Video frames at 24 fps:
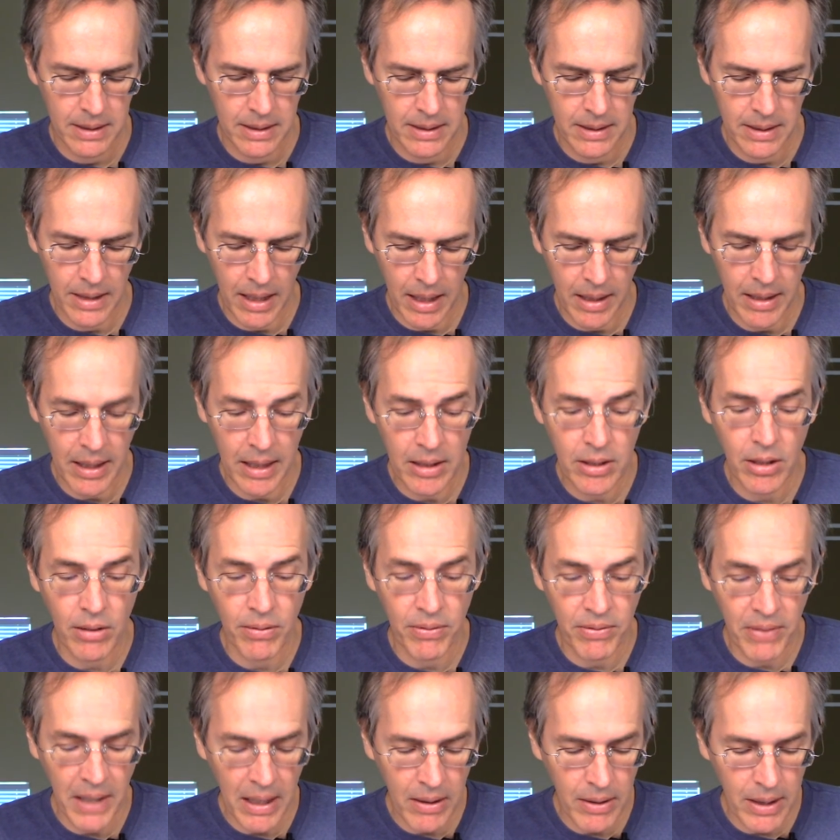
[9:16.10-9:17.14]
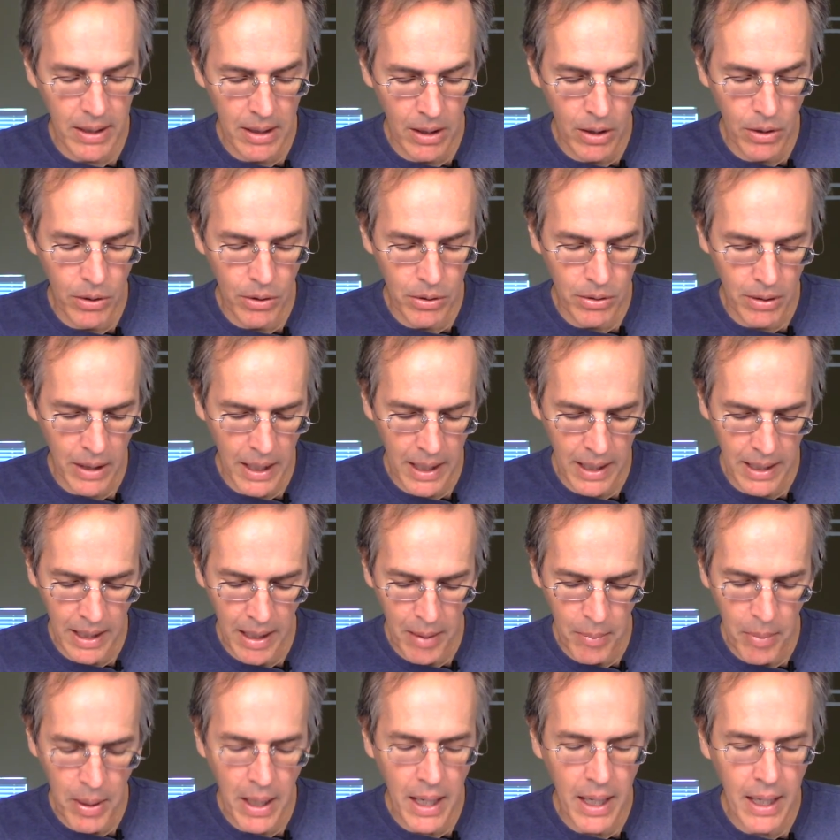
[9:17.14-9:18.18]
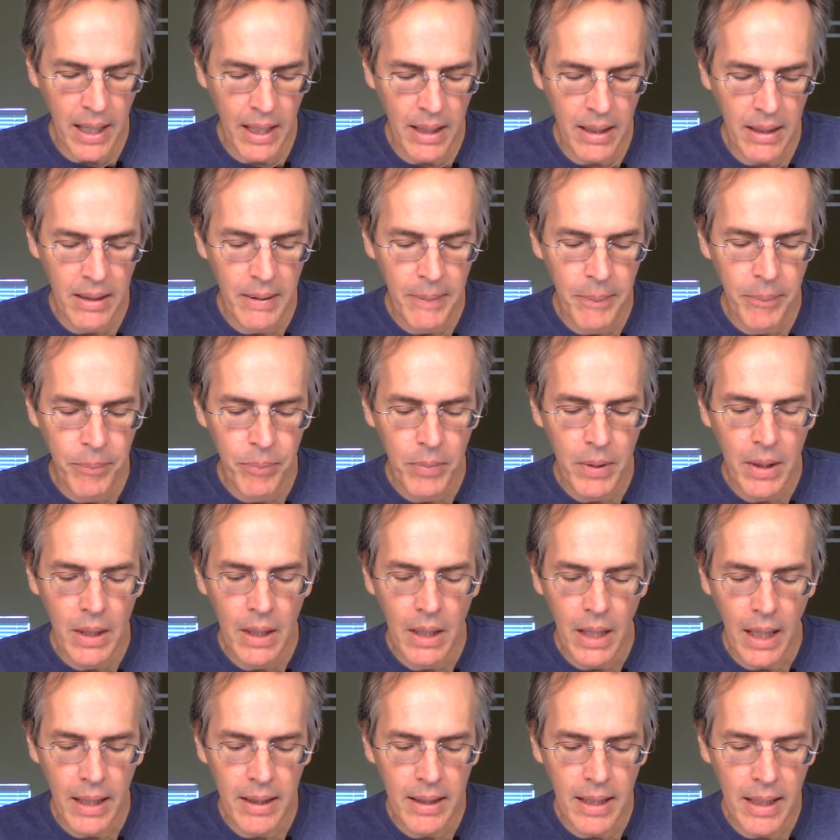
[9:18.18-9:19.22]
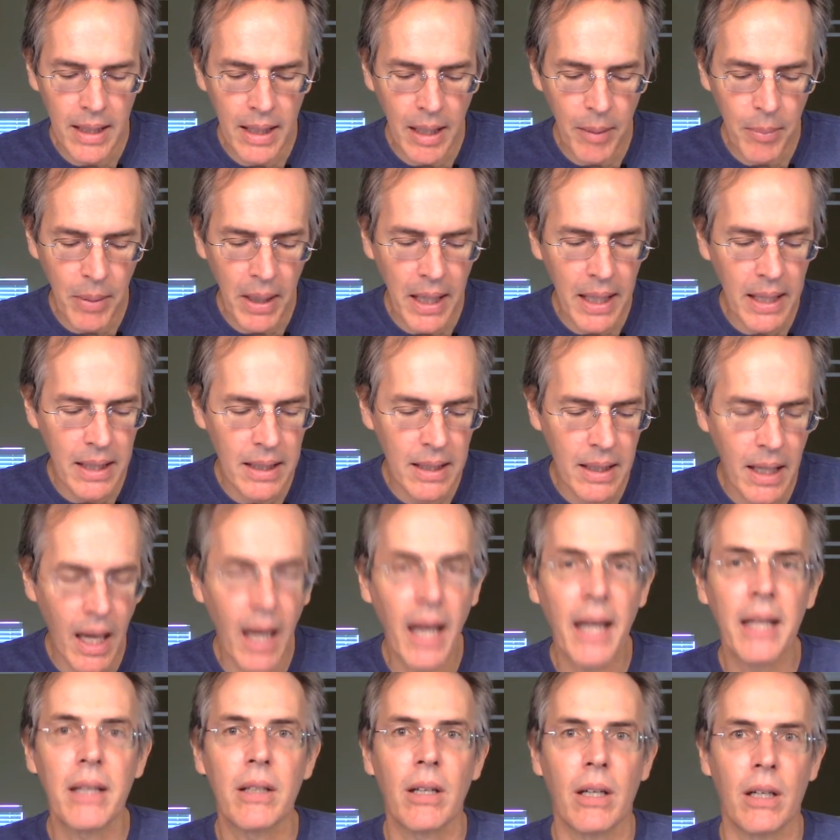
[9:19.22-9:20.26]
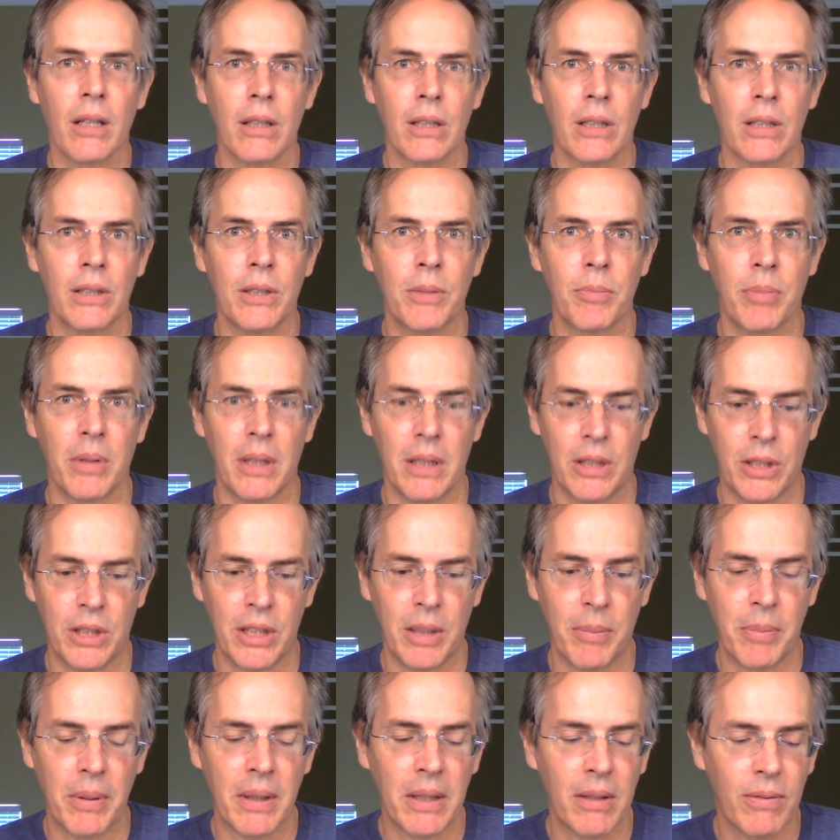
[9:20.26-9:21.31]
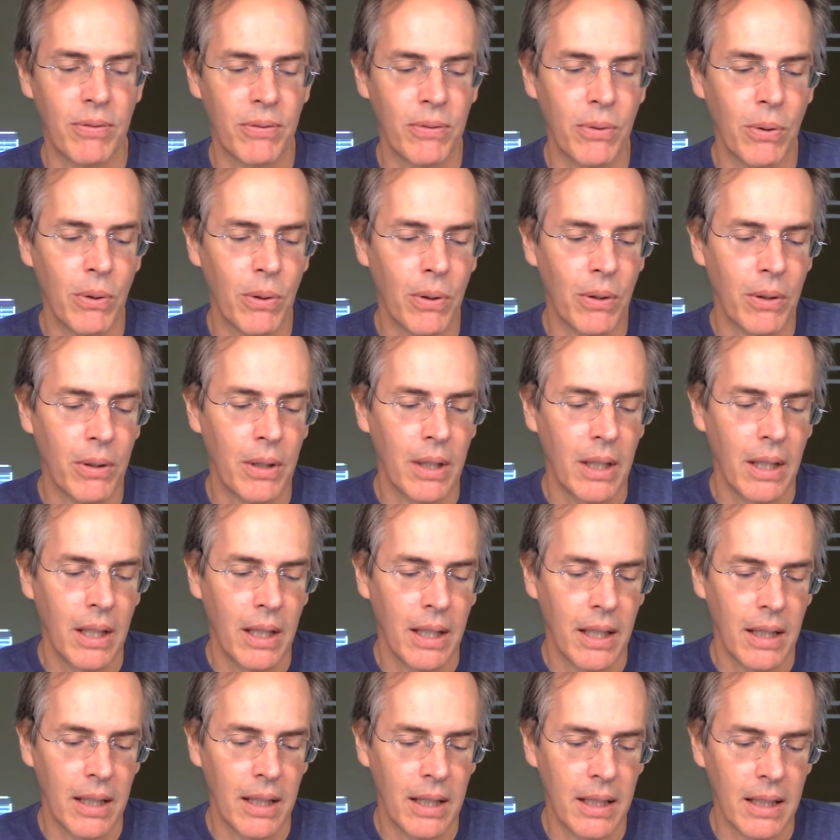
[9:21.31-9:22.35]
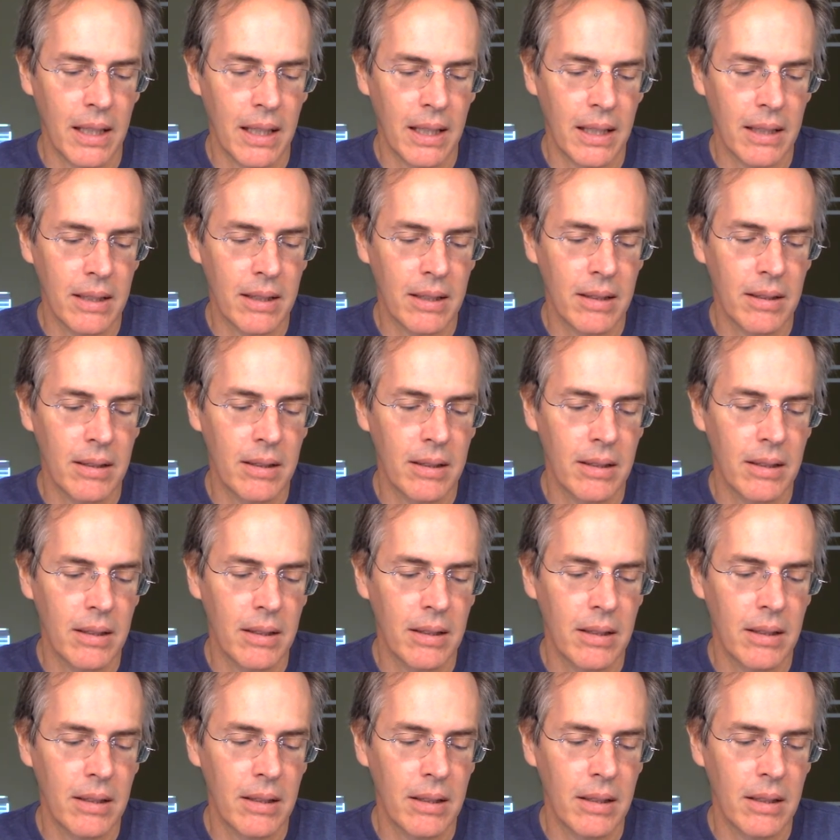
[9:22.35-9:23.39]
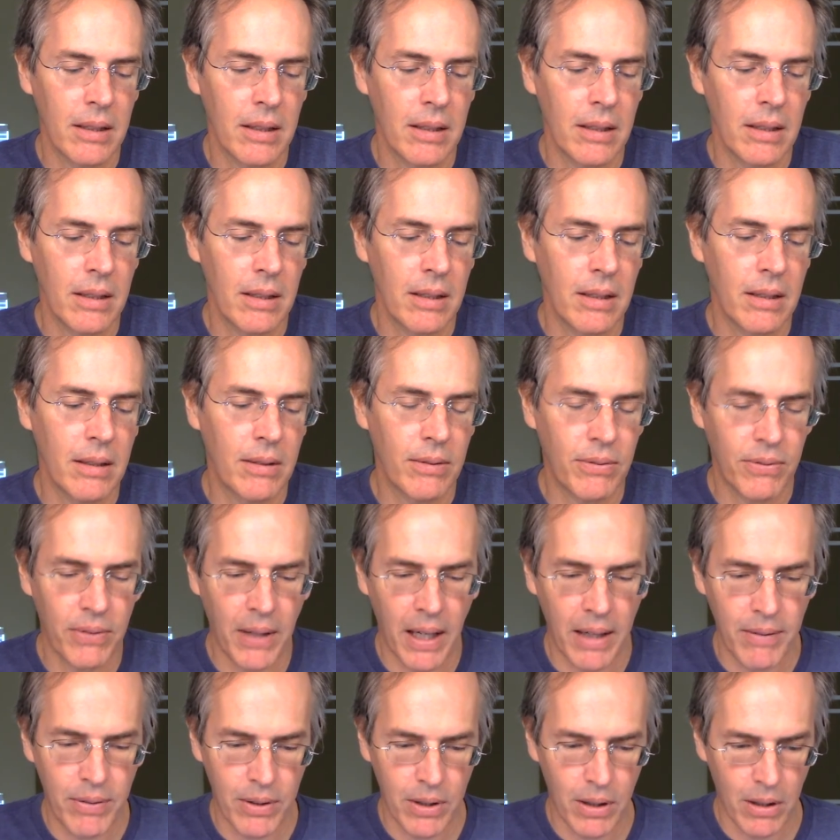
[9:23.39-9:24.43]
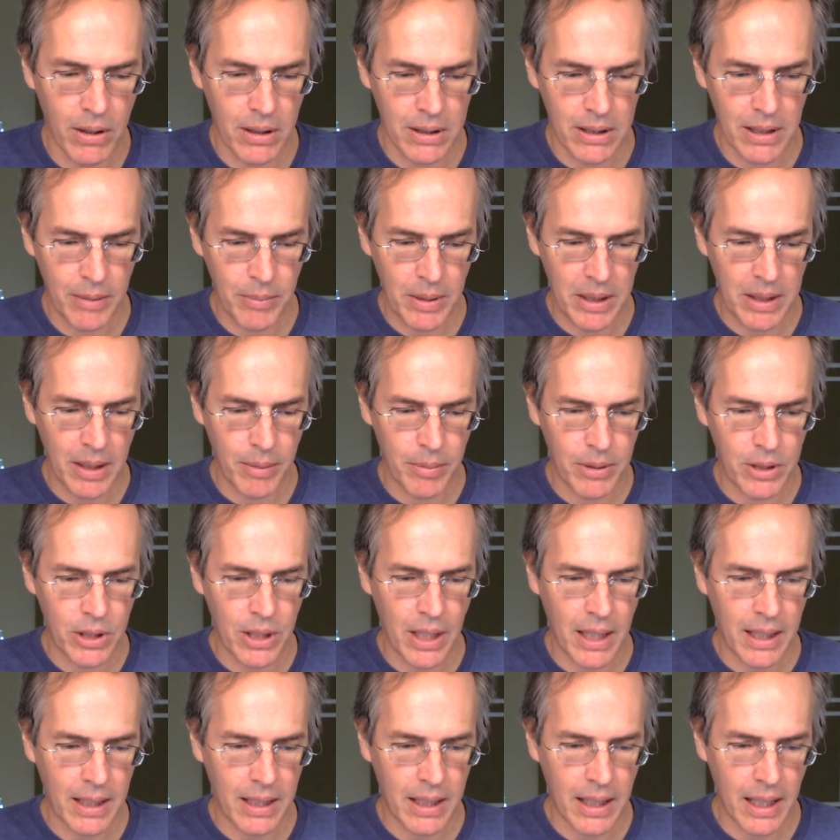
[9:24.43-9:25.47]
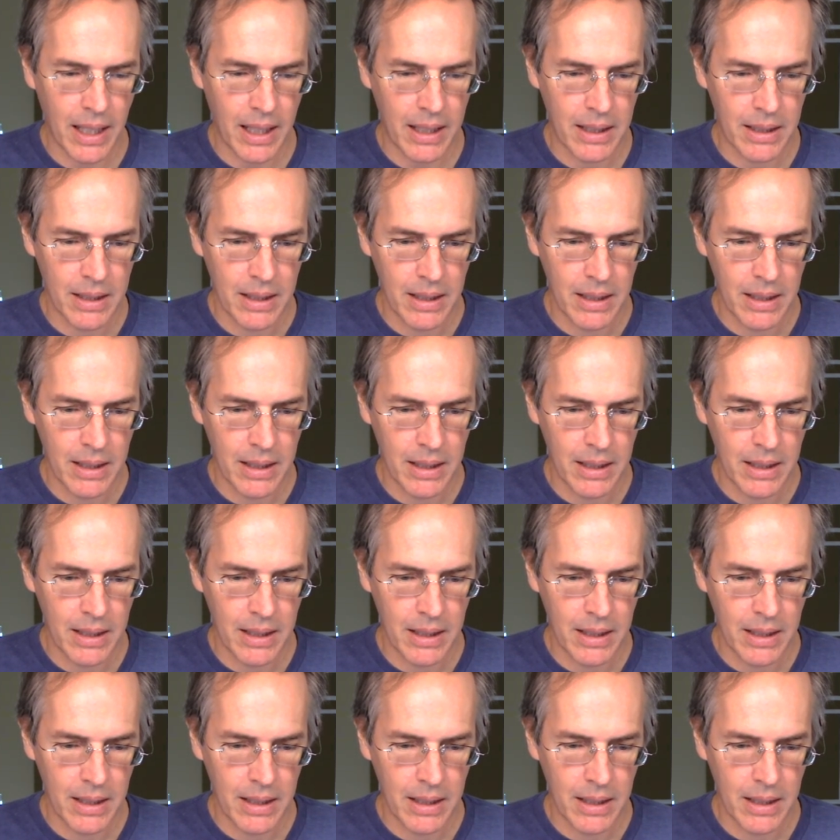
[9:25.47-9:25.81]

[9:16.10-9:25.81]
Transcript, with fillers: Now these are very low grade. I paid, I think I paid $9 plus shipping for these five cards. Let me double check that.